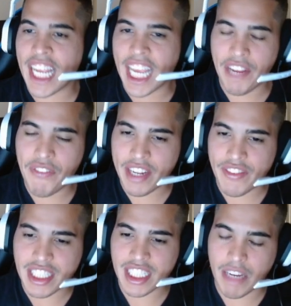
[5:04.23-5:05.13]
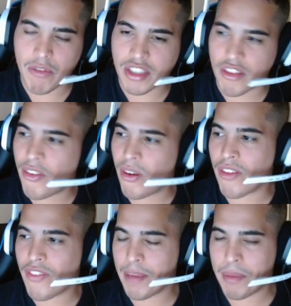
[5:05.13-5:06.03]
even if this thing went to full
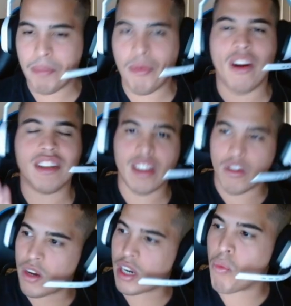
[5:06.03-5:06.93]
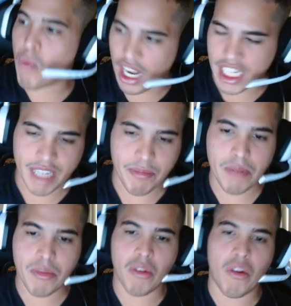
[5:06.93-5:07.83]
effect, people are still going to watch it.
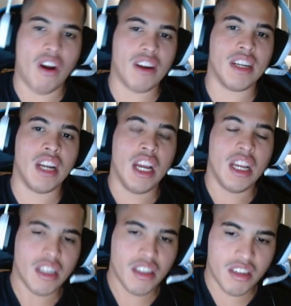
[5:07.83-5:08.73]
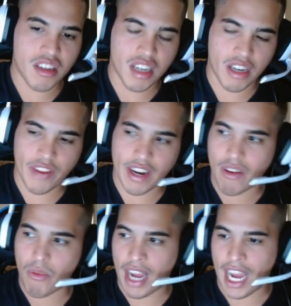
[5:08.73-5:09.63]
People are going to figure
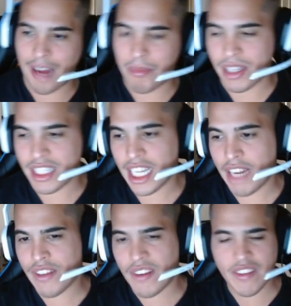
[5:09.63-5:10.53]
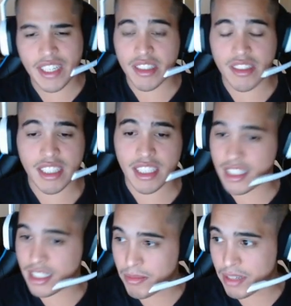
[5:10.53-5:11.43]
out what happens. And if WWE turns into
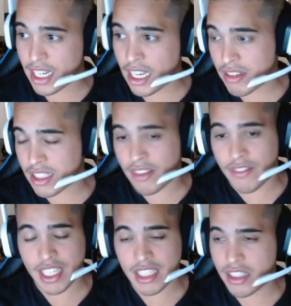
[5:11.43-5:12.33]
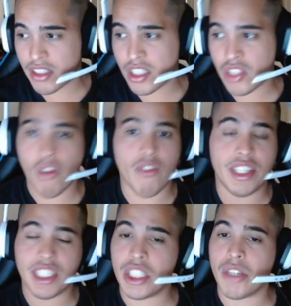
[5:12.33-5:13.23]
something else, if it doesn't turn into a
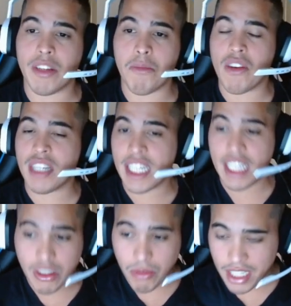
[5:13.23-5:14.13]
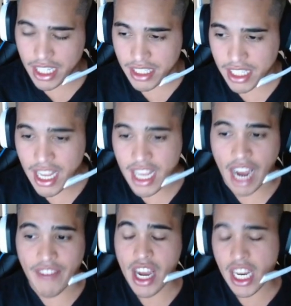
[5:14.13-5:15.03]
wrestling show anymore, then it is what it is.
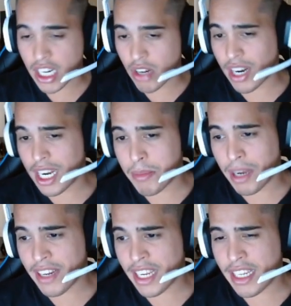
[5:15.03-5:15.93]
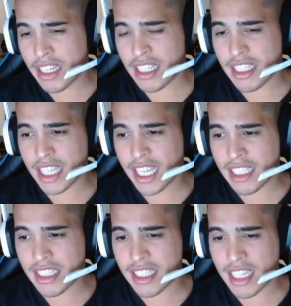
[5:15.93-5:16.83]
I'm not going to cry about it. Because the thing
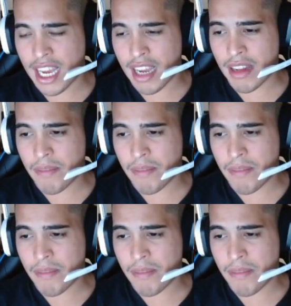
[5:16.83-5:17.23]
is that,